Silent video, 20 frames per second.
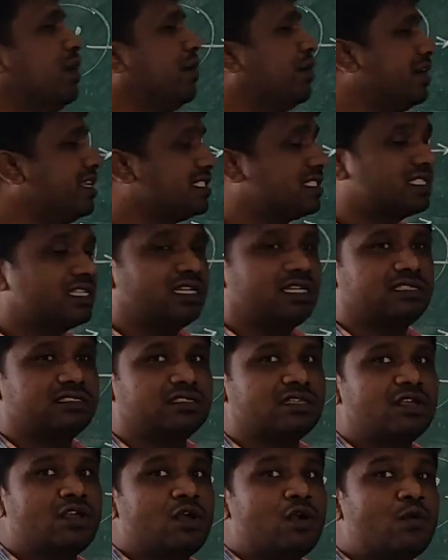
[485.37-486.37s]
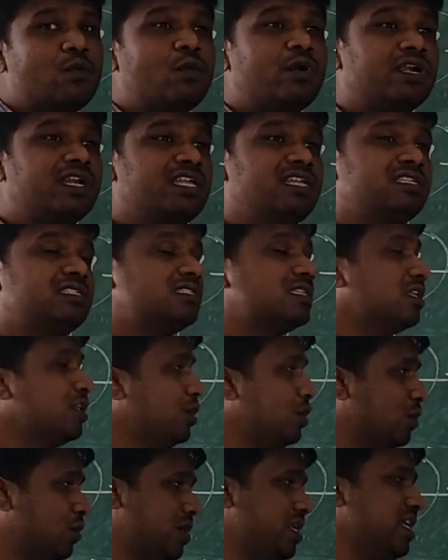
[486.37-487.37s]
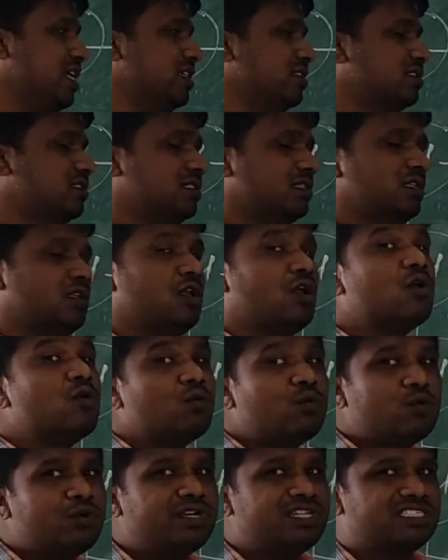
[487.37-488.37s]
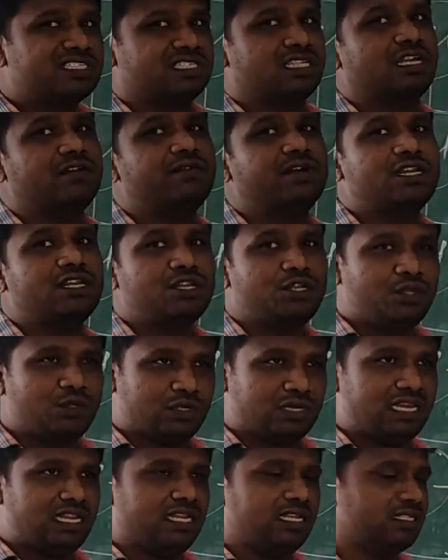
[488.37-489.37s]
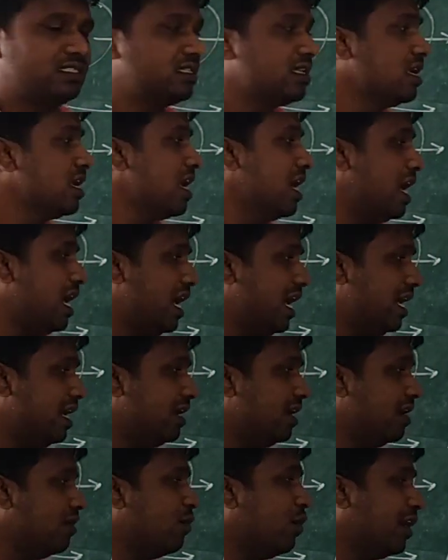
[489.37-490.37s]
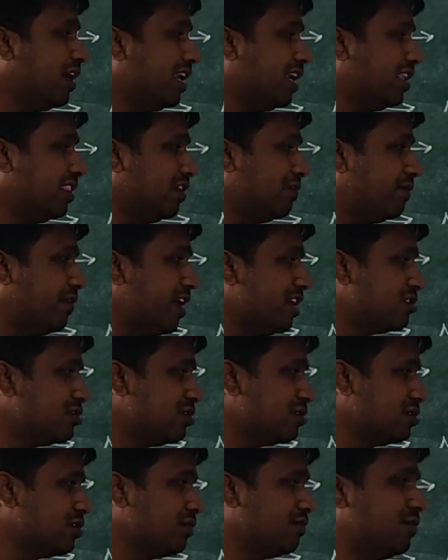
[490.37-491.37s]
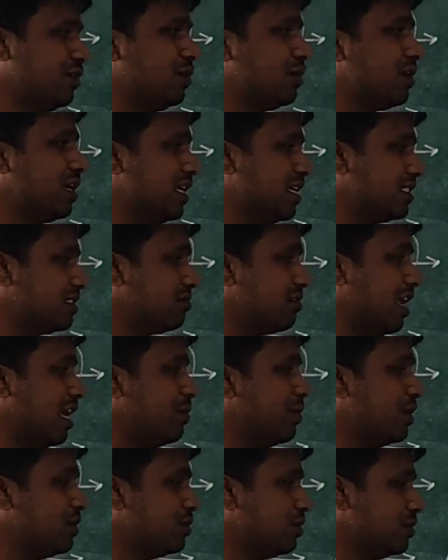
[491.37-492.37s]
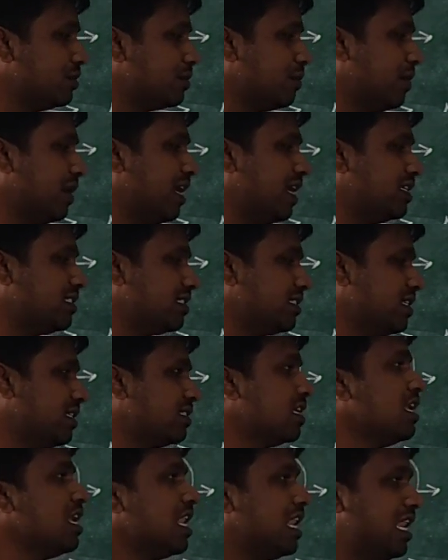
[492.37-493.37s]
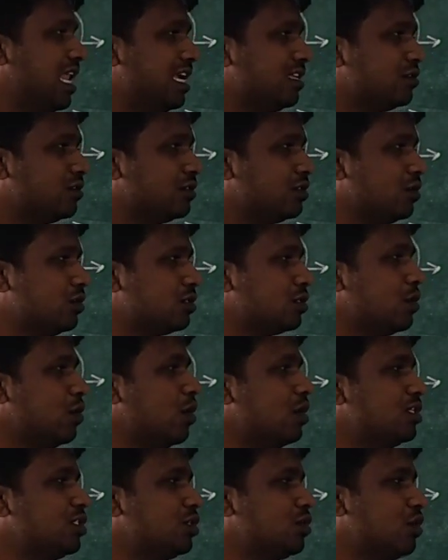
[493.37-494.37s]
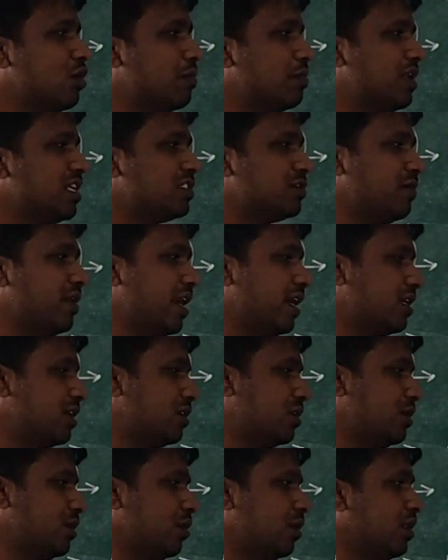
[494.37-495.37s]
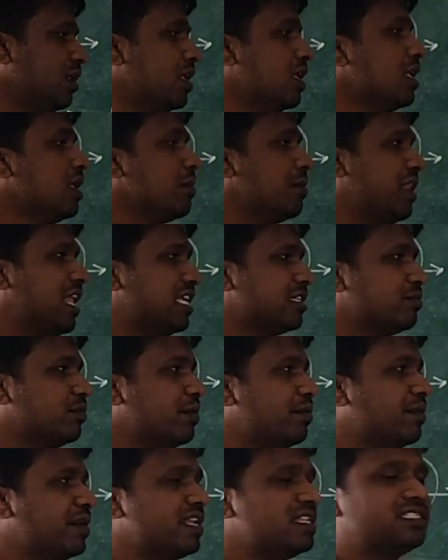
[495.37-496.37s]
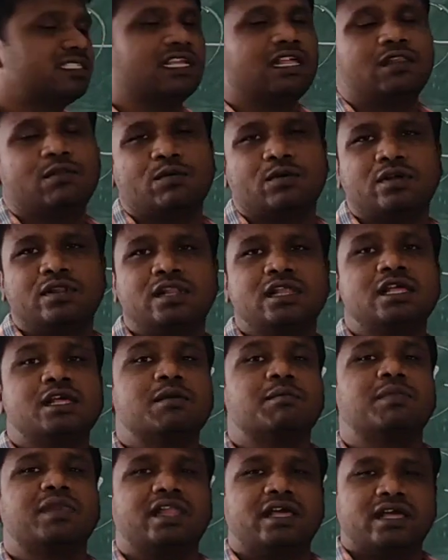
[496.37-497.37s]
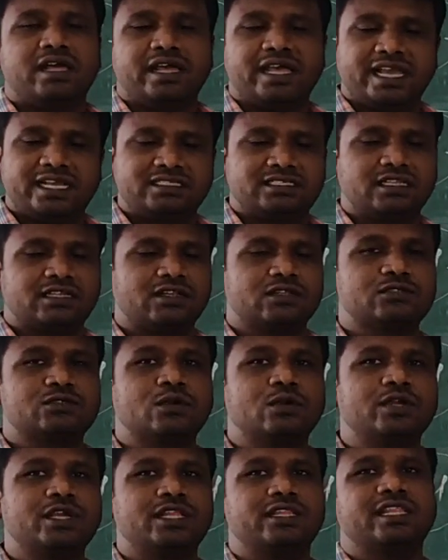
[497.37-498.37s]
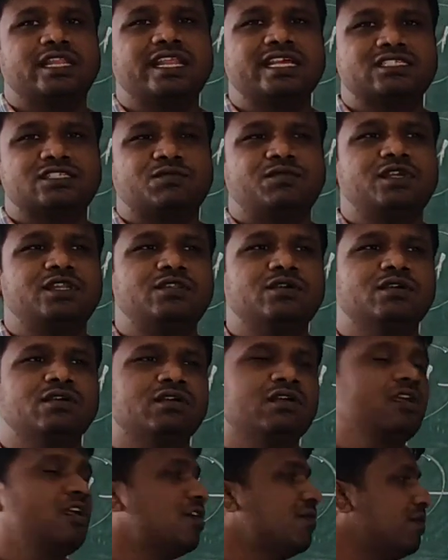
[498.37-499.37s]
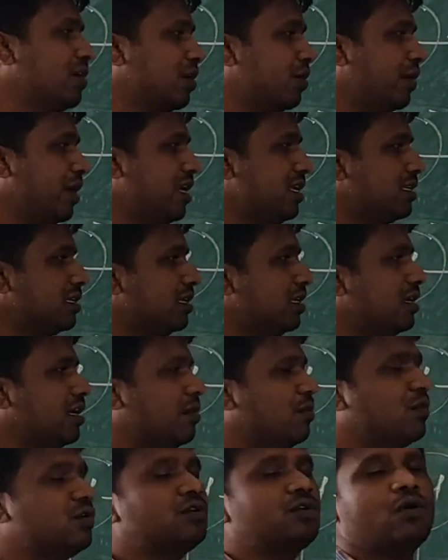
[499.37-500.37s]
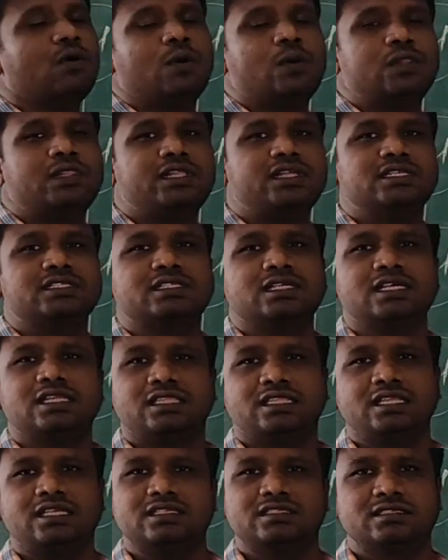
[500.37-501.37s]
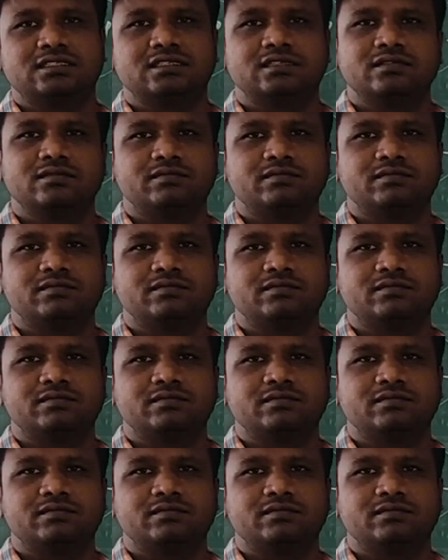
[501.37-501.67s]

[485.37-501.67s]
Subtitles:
have discussed what is the nucleus, who discovered the nucleus, and what are the functions of nucleus, ribosomes, plastids, lysosomes, Golgi complex, vacuole, plasma membrane, cell wall, etc. So, in the next video we are going to learn about all these things.